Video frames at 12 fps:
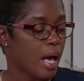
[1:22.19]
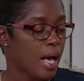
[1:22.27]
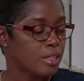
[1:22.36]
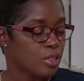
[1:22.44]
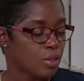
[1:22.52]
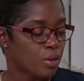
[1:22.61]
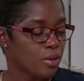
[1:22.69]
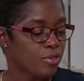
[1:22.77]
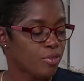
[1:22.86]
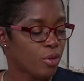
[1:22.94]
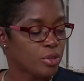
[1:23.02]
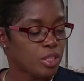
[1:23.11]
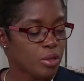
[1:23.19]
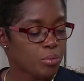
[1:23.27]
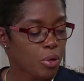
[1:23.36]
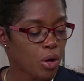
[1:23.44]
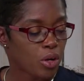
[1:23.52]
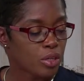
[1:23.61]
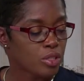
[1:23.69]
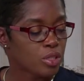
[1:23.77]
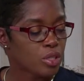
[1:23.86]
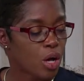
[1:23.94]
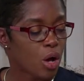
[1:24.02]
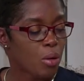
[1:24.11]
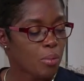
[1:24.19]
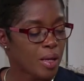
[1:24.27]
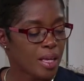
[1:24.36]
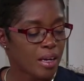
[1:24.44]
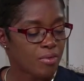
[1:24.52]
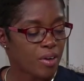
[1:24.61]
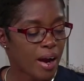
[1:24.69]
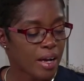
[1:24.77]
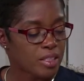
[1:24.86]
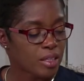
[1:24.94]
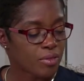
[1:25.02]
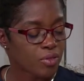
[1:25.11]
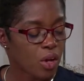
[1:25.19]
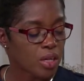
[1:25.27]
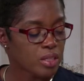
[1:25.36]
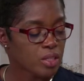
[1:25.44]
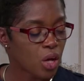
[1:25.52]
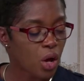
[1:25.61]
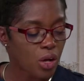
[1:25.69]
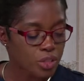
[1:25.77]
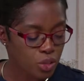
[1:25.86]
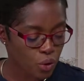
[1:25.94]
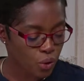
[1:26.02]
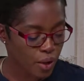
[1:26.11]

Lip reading: As you know, the floating pearls come in a variety of colors also,